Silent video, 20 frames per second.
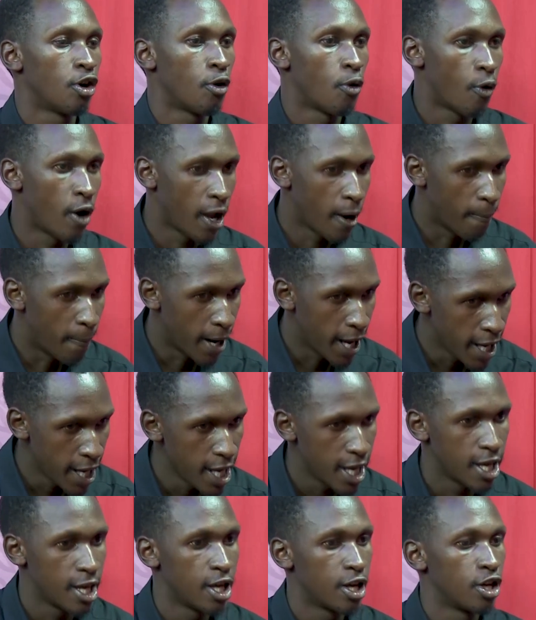whereby
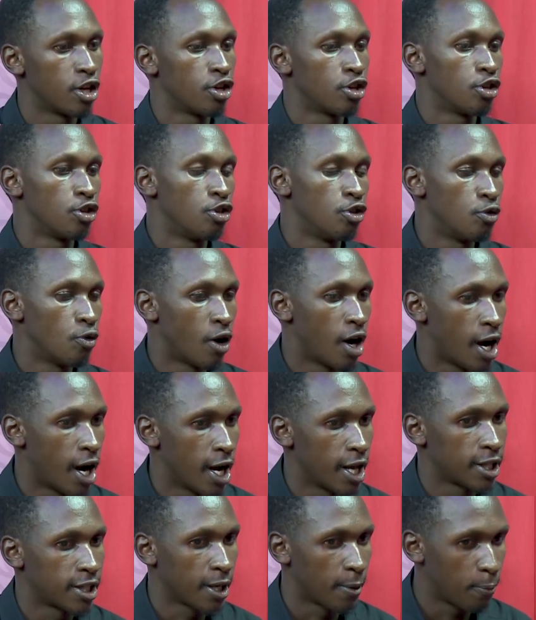you
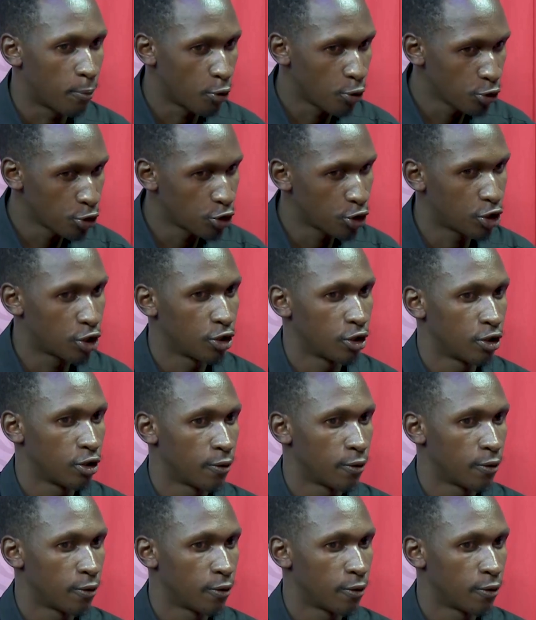are supposed